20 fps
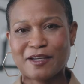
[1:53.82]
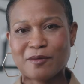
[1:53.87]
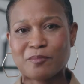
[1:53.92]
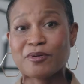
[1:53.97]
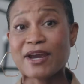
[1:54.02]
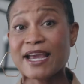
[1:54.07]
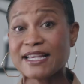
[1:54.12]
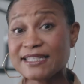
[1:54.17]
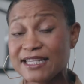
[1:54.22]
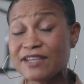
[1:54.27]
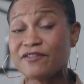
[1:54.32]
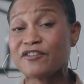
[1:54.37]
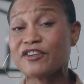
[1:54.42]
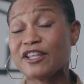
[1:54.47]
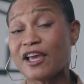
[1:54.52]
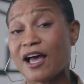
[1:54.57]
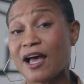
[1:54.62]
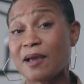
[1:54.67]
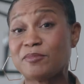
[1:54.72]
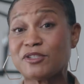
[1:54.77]
Pricing for
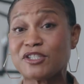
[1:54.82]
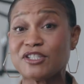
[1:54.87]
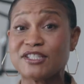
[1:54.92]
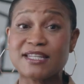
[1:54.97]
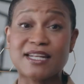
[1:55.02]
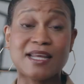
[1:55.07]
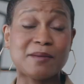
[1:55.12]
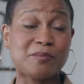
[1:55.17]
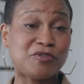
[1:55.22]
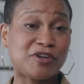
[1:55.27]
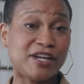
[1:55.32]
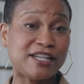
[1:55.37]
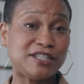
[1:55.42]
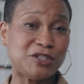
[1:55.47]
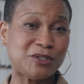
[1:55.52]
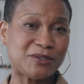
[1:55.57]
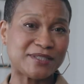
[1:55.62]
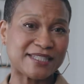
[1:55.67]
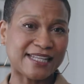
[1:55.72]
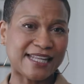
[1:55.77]
the options and
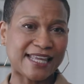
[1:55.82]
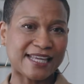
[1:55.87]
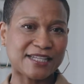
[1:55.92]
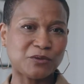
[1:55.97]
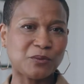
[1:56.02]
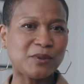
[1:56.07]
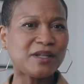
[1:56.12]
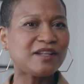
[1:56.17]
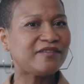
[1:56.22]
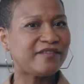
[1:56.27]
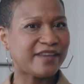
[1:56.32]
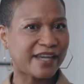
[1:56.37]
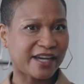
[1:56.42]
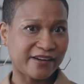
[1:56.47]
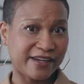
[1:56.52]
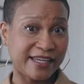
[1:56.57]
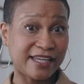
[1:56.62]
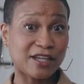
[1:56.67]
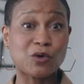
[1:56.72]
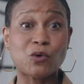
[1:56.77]
upgrades you select will
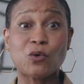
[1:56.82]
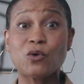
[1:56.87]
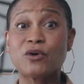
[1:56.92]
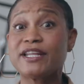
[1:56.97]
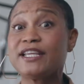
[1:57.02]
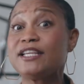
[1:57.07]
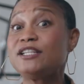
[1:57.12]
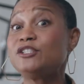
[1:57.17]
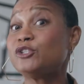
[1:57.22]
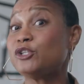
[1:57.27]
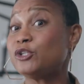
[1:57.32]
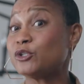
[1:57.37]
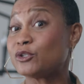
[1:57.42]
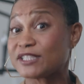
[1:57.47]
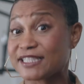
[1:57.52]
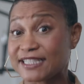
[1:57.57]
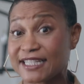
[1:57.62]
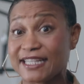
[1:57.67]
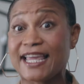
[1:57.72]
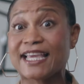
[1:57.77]
vary according to your
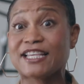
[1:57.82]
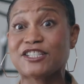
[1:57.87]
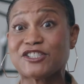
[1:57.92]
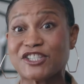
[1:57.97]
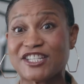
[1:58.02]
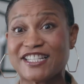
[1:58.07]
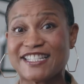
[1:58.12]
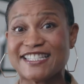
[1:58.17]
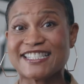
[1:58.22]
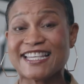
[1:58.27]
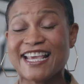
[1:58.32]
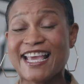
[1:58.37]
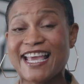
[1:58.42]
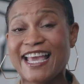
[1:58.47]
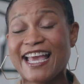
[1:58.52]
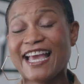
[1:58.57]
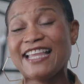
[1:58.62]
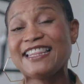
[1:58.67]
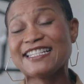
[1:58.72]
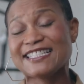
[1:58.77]
selections
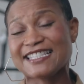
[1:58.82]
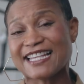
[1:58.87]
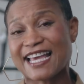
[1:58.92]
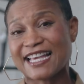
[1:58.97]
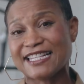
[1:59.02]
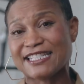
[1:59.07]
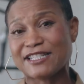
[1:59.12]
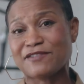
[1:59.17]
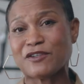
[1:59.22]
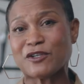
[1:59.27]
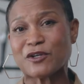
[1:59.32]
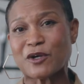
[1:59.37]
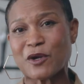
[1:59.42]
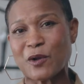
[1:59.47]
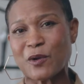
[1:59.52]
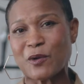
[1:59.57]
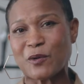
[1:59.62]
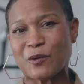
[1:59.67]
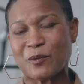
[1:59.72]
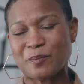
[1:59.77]
and the size of your
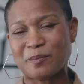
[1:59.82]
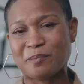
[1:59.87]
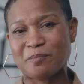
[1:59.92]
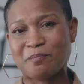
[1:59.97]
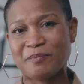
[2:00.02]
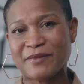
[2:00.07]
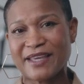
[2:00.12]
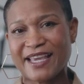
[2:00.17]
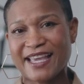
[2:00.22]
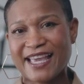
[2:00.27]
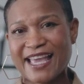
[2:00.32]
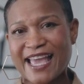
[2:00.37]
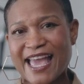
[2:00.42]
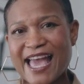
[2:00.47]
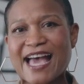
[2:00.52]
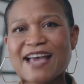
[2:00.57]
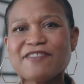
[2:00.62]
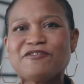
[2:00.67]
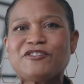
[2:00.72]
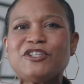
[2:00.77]
home.
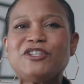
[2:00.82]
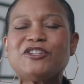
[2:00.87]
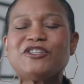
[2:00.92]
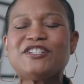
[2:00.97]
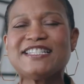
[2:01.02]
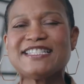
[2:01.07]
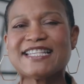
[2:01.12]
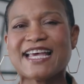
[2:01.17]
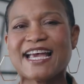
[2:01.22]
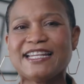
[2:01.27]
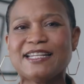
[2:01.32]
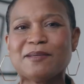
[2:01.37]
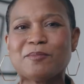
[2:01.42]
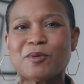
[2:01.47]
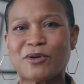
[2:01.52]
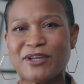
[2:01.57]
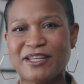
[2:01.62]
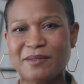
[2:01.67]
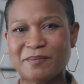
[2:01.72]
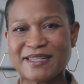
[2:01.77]
After your design
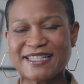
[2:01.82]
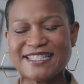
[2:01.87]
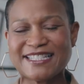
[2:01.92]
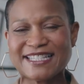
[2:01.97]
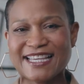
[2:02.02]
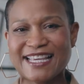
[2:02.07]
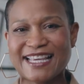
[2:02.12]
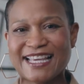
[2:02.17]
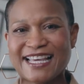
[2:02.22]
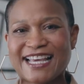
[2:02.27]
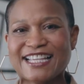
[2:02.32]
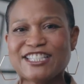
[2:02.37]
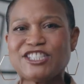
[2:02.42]
appointment, a